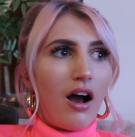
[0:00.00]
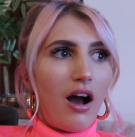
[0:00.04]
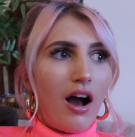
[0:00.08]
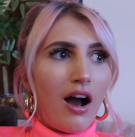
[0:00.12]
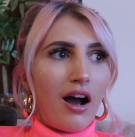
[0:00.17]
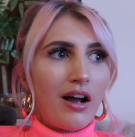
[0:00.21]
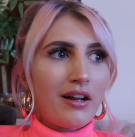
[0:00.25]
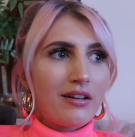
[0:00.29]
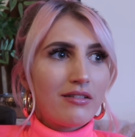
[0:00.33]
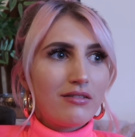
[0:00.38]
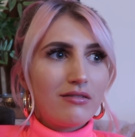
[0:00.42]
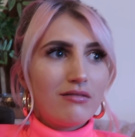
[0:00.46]

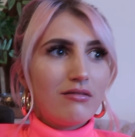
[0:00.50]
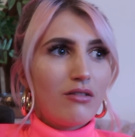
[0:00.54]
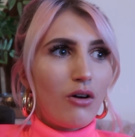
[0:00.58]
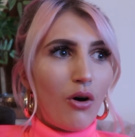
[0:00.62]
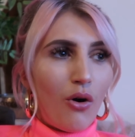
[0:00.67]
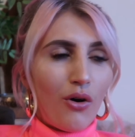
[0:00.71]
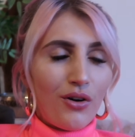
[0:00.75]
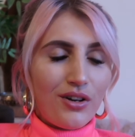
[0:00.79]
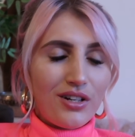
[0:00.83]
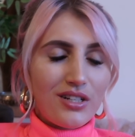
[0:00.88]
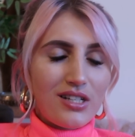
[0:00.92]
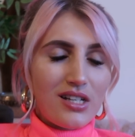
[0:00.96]
I
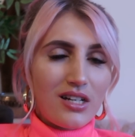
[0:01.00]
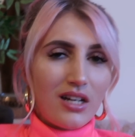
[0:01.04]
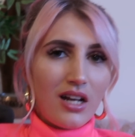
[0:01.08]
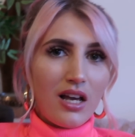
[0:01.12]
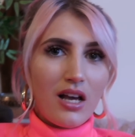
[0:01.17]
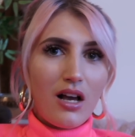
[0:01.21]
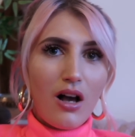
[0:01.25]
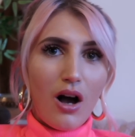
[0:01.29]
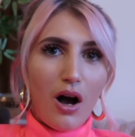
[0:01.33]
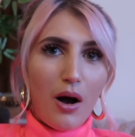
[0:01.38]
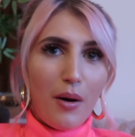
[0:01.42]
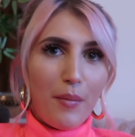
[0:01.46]

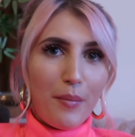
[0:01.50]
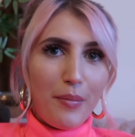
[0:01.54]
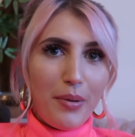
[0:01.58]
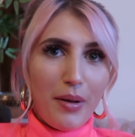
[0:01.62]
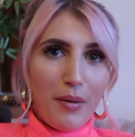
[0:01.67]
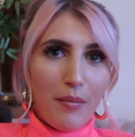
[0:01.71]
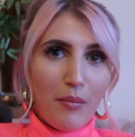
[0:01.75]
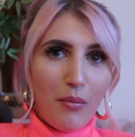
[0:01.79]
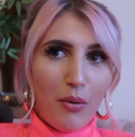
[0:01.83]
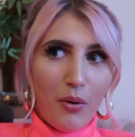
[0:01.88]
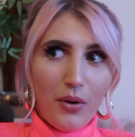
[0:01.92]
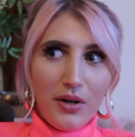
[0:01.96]
honestly can't
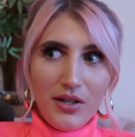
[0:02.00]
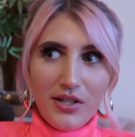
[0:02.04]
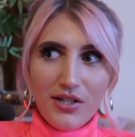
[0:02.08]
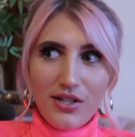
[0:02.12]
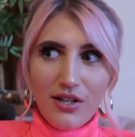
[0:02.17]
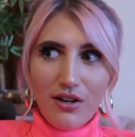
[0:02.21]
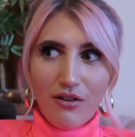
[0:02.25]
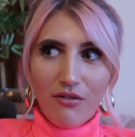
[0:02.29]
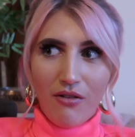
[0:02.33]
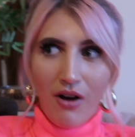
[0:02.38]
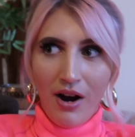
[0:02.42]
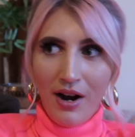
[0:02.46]

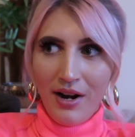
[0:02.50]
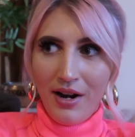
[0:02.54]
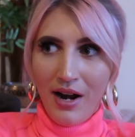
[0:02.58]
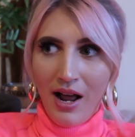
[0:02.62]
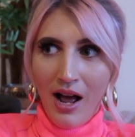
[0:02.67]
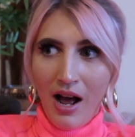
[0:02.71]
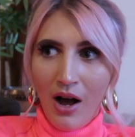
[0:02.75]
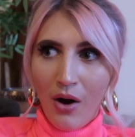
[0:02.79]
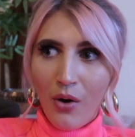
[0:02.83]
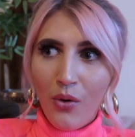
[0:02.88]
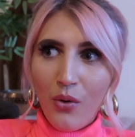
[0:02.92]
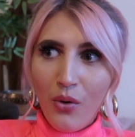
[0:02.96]
pinpoint it right
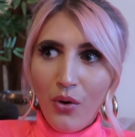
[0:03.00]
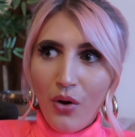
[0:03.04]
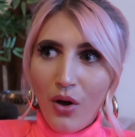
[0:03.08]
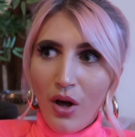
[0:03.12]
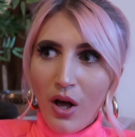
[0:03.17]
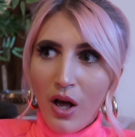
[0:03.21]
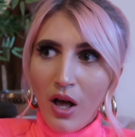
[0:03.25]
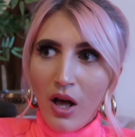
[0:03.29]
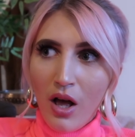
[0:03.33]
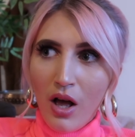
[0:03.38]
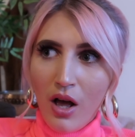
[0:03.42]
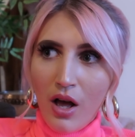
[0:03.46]
now.
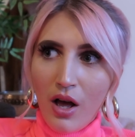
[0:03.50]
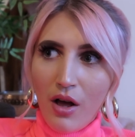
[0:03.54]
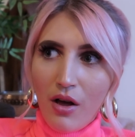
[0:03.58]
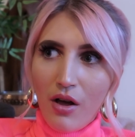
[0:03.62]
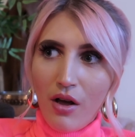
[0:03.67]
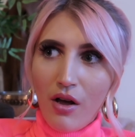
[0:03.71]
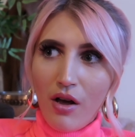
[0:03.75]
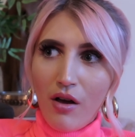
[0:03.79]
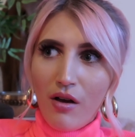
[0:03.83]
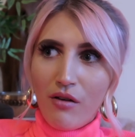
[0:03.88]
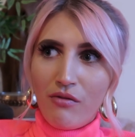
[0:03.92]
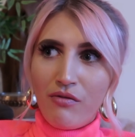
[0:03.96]

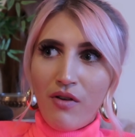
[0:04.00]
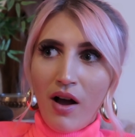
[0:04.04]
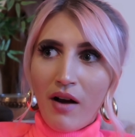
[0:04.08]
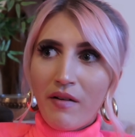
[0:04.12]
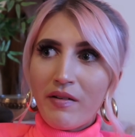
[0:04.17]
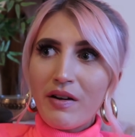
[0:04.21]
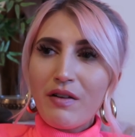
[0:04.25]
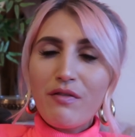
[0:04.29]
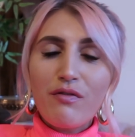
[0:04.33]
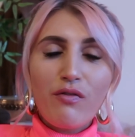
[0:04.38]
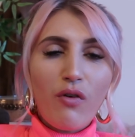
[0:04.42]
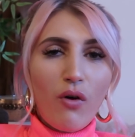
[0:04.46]

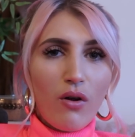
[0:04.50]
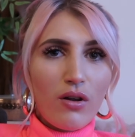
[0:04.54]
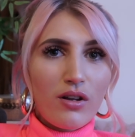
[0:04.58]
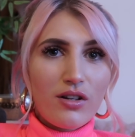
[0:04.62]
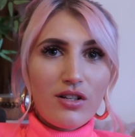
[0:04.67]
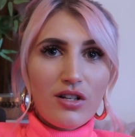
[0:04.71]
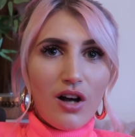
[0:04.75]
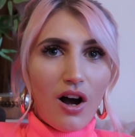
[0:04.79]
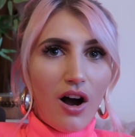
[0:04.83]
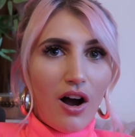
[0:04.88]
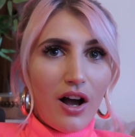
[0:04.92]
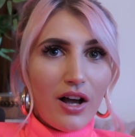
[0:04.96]
Very
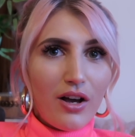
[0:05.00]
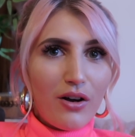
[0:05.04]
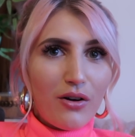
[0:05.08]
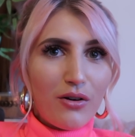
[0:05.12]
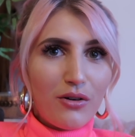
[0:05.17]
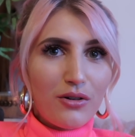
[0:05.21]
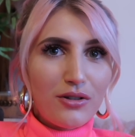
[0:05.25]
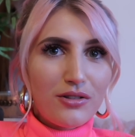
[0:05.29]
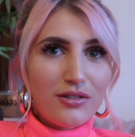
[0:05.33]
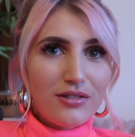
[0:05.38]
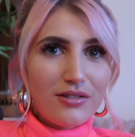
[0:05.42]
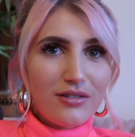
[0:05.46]

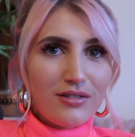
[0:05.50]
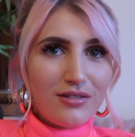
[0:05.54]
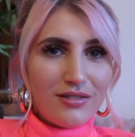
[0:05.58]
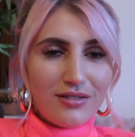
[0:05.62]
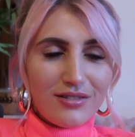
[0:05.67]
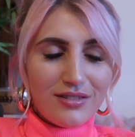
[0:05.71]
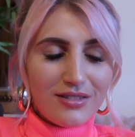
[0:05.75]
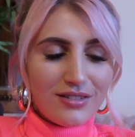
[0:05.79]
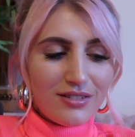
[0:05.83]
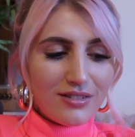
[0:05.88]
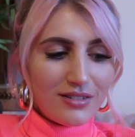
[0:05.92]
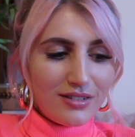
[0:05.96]
volatile,
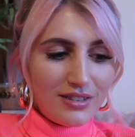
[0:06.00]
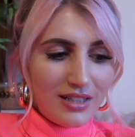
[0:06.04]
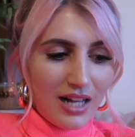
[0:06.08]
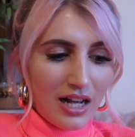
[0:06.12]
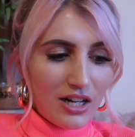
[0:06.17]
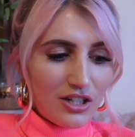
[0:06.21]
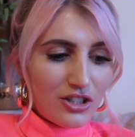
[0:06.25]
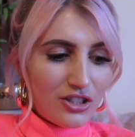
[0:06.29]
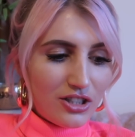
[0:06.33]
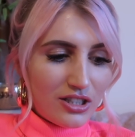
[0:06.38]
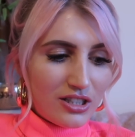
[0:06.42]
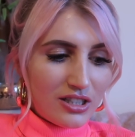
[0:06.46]

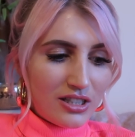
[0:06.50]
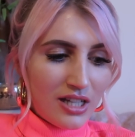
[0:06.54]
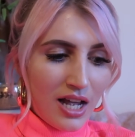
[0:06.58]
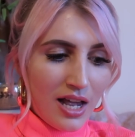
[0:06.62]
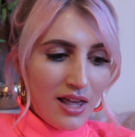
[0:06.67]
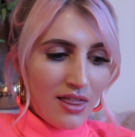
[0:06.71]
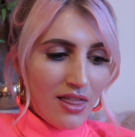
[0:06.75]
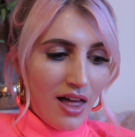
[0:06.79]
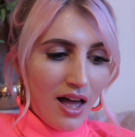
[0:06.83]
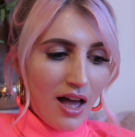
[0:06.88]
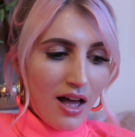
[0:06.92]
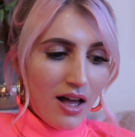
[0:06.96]
let's just
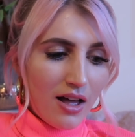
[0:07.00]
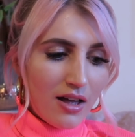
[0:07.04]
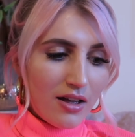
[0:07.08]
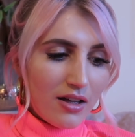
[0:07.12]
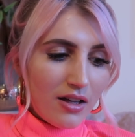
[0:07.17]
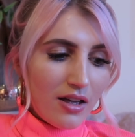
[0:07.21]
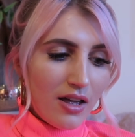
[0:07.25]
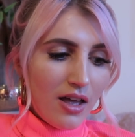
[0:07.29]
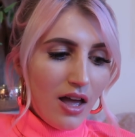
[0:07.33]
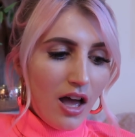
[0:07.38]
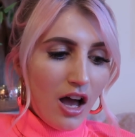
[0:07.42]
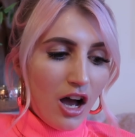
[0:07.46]
say that.
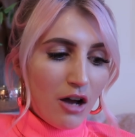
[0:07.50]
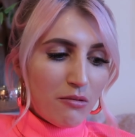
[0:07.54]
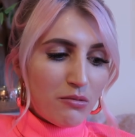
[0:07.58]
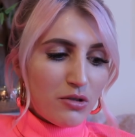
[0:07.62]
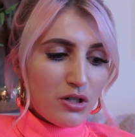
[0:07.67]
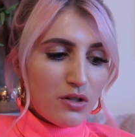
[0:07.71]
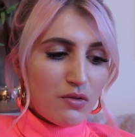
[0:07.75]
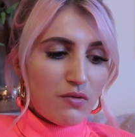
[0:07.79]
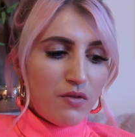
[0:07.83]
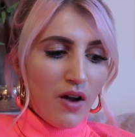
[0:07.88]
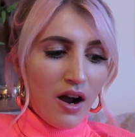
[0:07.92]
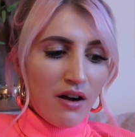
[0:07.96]
I'm
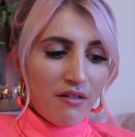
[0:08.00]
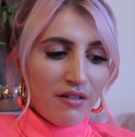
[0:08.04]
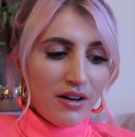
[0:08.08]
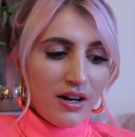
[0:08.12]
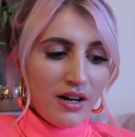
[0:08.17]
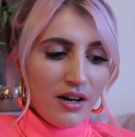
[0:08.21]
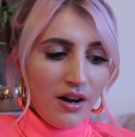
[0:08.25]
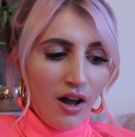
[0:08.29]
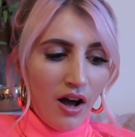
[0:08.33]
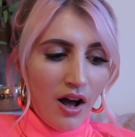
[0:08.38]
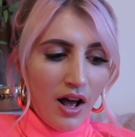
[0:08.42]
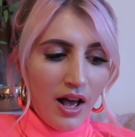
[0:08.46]
just
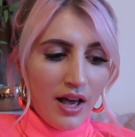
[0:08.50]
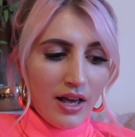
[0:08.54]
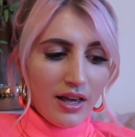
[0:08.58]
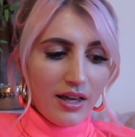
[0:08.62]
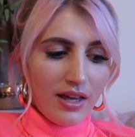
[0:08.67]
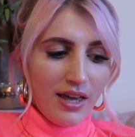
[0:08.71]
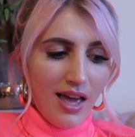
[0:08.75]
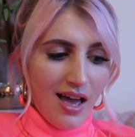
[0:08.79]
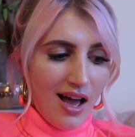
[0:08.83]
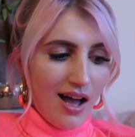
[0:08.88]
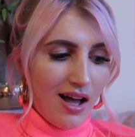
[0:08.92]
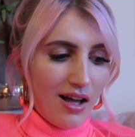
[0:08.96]
very, like,
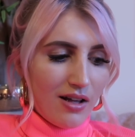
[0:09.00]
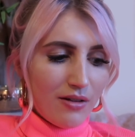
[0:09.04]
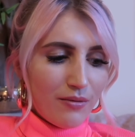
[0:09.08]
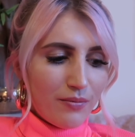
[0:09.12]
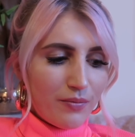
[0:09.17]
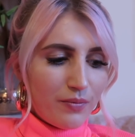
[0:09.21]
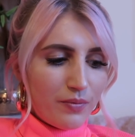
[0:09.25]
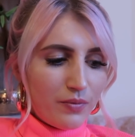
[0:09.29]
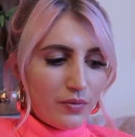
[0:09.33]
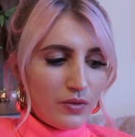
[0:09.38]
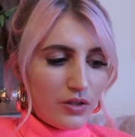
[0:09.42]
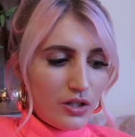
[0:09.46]
yeah,
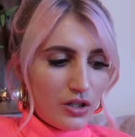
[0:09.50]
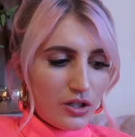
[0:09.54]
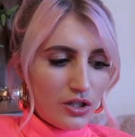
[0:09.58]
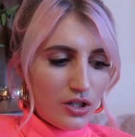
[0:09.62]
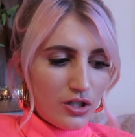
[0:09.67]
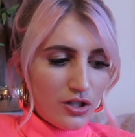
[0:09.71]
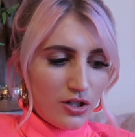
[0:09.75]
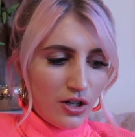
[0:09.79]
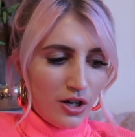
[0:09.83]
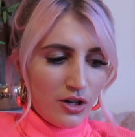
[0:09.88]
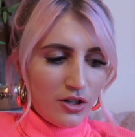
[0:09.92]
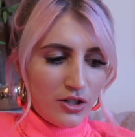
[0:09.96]

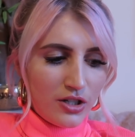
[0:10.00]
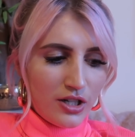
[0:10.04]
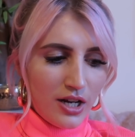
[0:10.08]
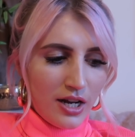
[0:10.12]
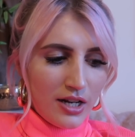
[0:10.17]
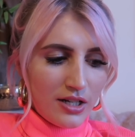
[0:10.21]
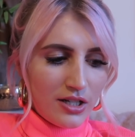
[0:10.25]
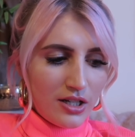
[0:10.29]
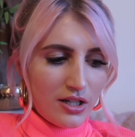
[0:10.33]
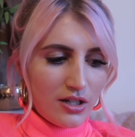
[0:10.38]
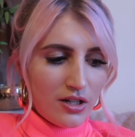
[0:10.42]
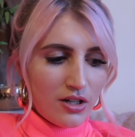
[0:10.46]

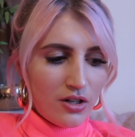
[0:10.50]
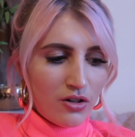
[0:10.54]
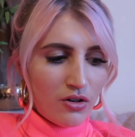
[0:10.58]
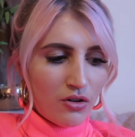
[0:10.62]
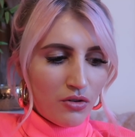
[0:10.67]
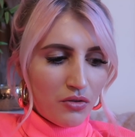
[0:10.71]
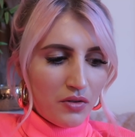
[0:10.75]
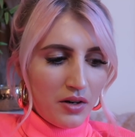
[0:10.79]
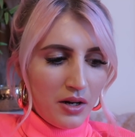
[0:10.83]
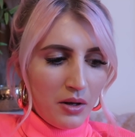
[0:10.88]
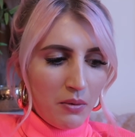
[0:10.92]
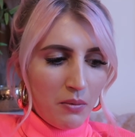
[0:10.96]
disassociated and
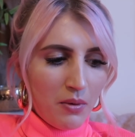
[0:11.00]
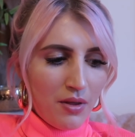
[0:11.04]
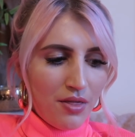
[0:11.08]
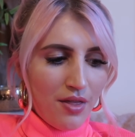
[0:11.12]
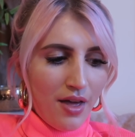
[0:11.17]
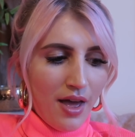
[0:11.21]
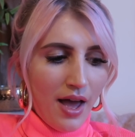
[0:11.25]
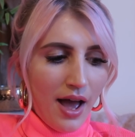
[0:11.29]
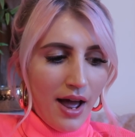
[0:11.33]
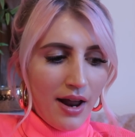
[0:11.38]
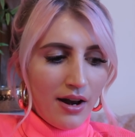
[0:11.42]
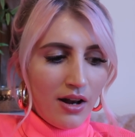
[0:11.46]
not really with
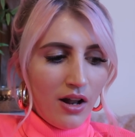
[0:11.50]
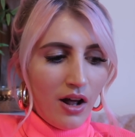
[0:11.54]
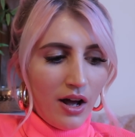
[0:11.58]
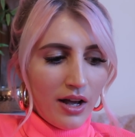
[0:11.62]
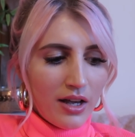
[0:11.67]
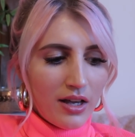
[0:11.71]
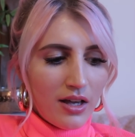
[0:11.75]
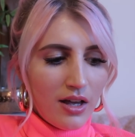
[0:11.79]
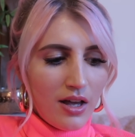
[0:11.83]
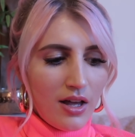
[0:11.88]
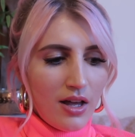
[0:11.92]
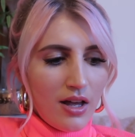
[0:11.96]
it. And
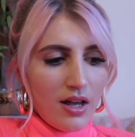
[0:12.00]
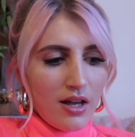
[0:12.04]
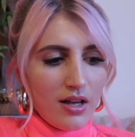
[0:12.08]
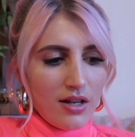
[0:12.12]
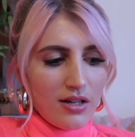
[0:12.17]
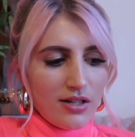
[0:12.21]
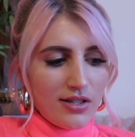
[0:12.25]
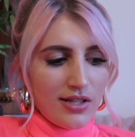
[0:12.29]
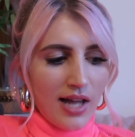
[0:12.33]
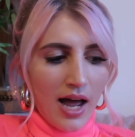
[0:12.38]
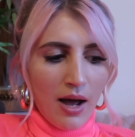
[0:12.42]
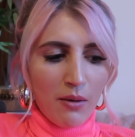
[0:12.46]
like
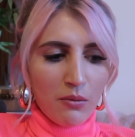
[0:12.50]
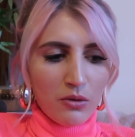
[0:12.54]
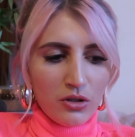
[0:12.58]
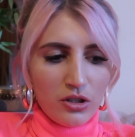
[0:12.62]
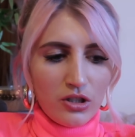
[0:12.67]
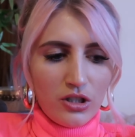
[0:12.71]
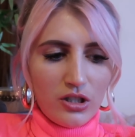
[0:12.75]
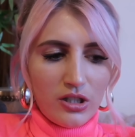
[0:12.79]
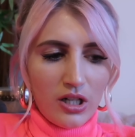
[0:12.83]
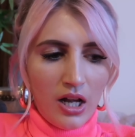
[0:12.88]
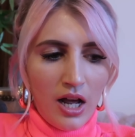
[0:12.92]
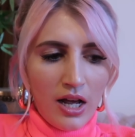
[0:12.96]
Sam was
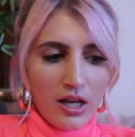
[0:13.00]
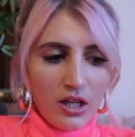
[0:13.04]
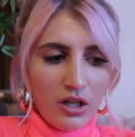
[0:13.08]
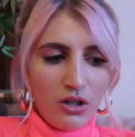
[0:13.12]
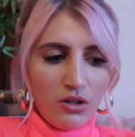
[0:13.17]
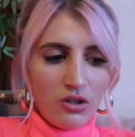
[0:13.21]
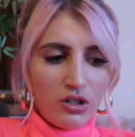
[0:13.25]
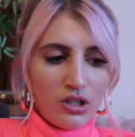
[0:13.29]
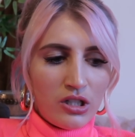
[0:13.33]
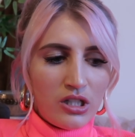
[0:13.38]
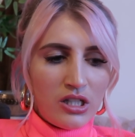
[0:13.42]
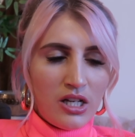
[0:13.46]
just like,
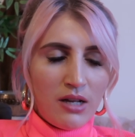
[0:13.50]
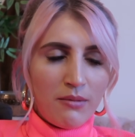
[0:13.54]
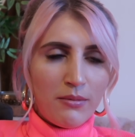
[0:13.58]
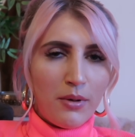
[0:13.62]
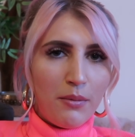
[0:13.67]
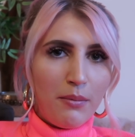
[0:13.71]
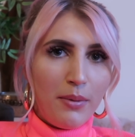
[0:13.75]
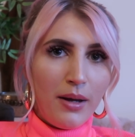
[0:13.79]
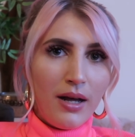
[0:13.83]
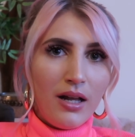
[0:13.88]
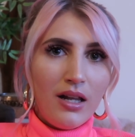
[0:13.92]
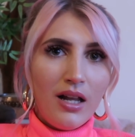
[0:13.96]
you just seem
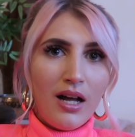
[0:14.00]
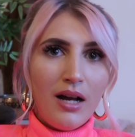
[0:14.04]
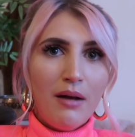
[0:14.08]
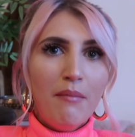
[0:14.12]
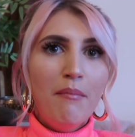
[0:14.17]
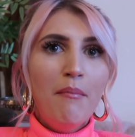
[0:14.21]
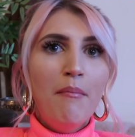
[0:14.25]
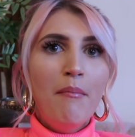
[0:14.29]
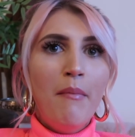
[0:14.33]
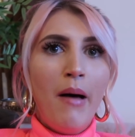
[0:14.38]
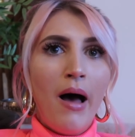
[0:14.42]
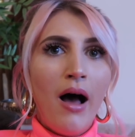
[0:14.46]
a bit
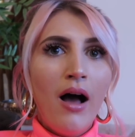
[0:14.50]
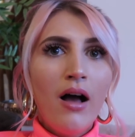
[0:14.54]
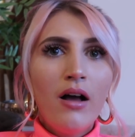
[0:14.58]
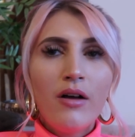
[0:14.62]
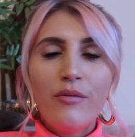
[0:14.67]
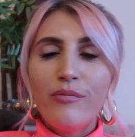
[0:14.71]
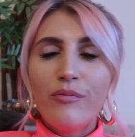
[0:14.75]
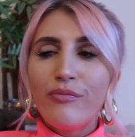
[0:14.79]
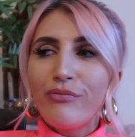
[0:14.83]
like meh,